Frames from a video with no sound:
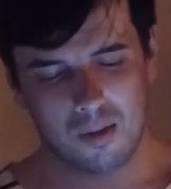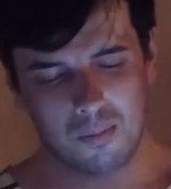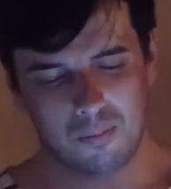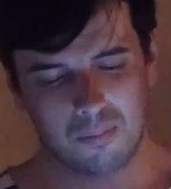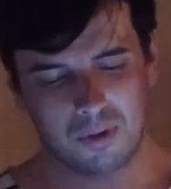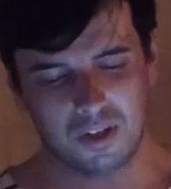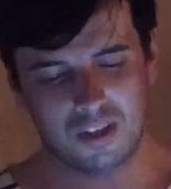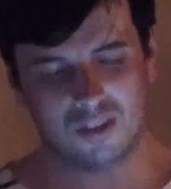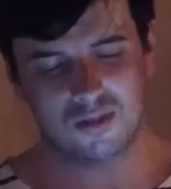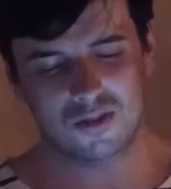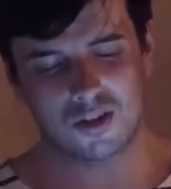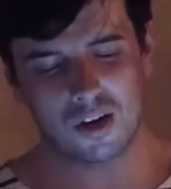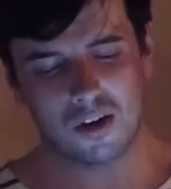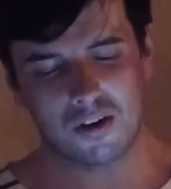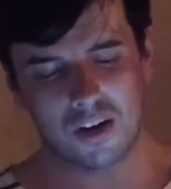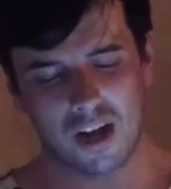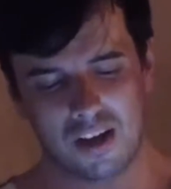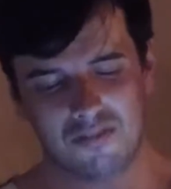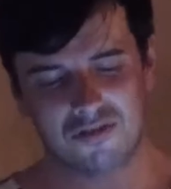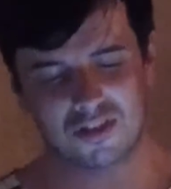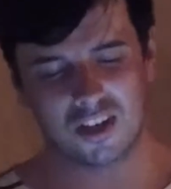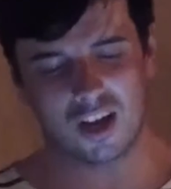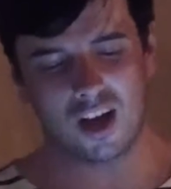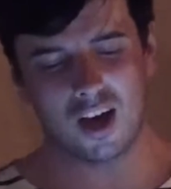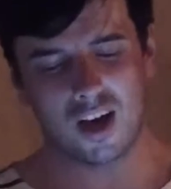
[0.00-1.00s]
but you don't
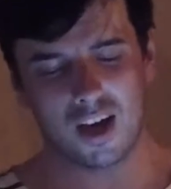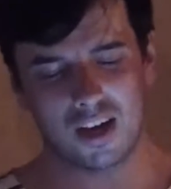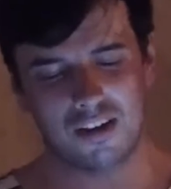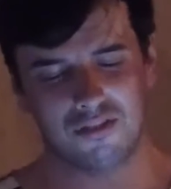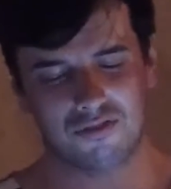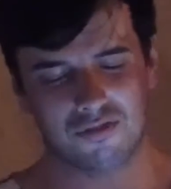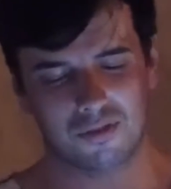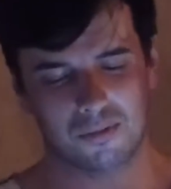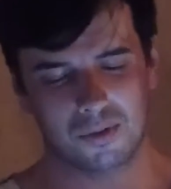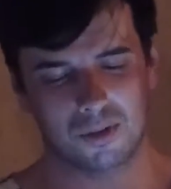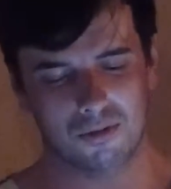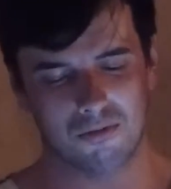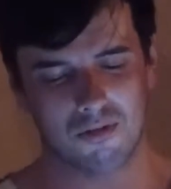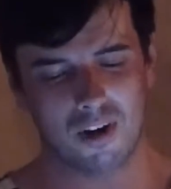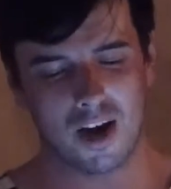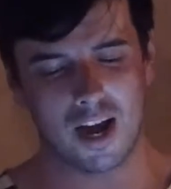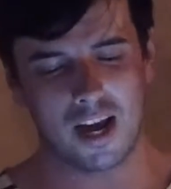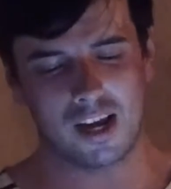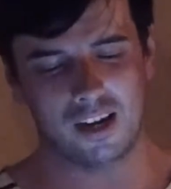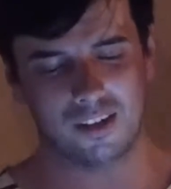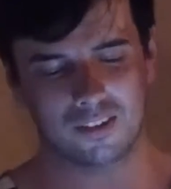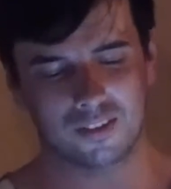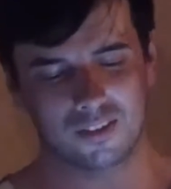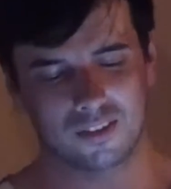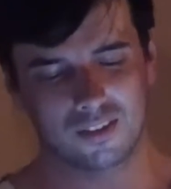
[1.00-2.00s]
have to hide from the
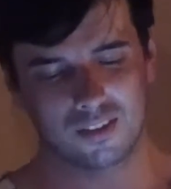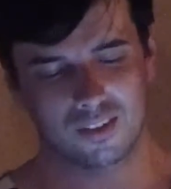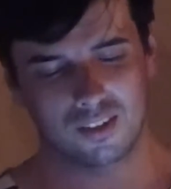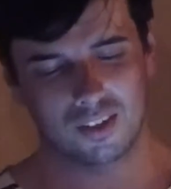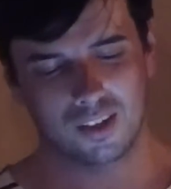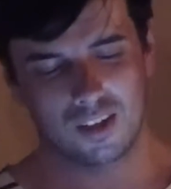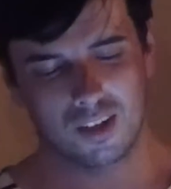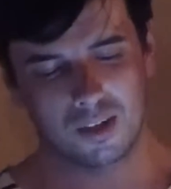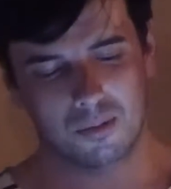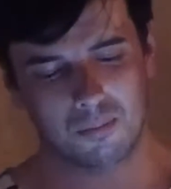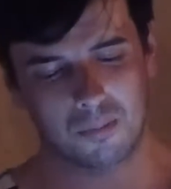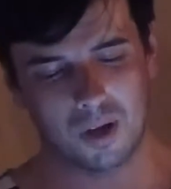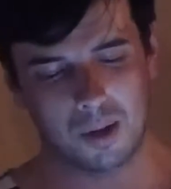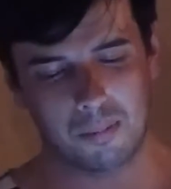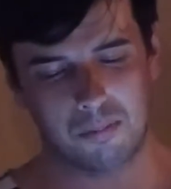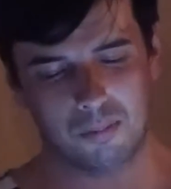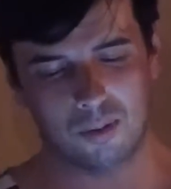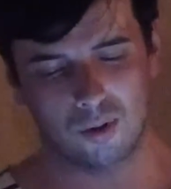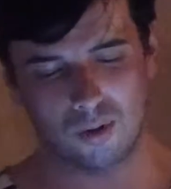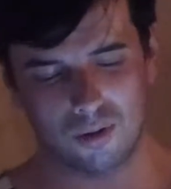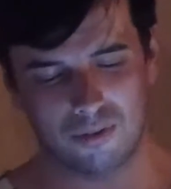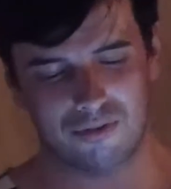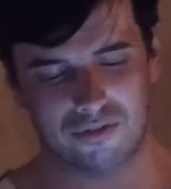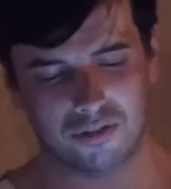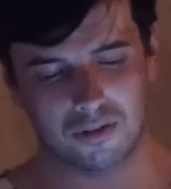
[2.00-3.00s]
rain, my
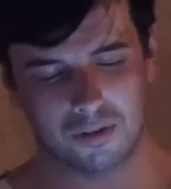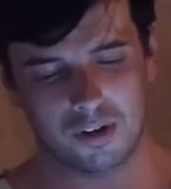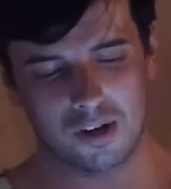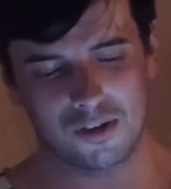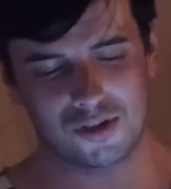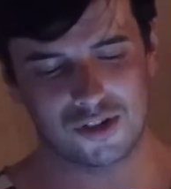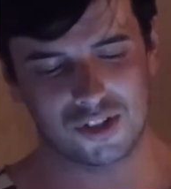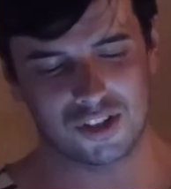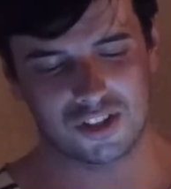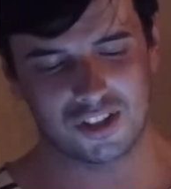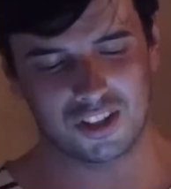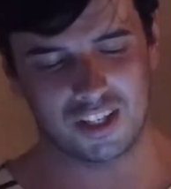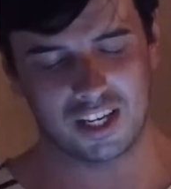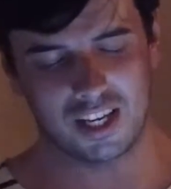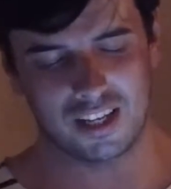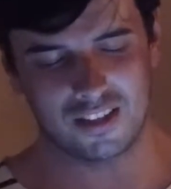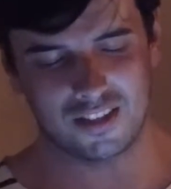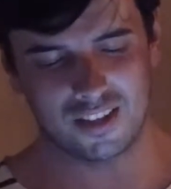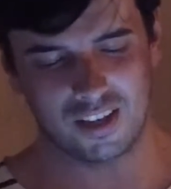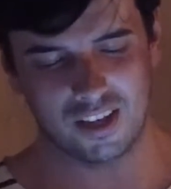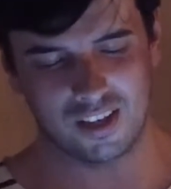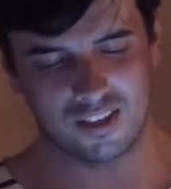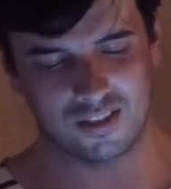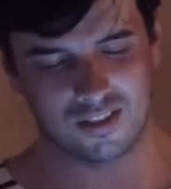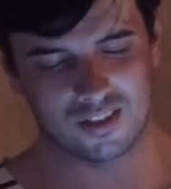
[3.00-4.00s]
poor ferocious
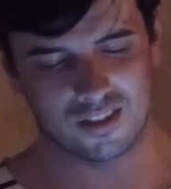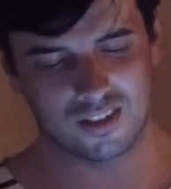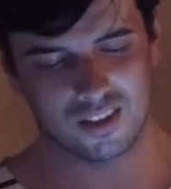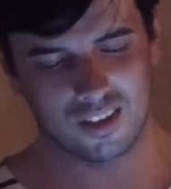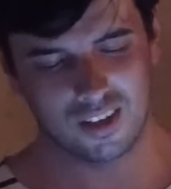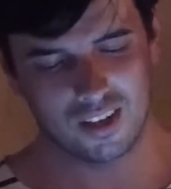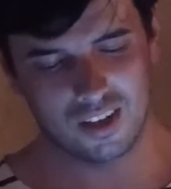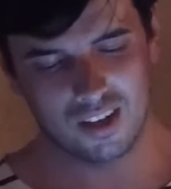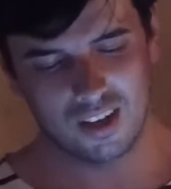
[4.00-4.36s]
kitties.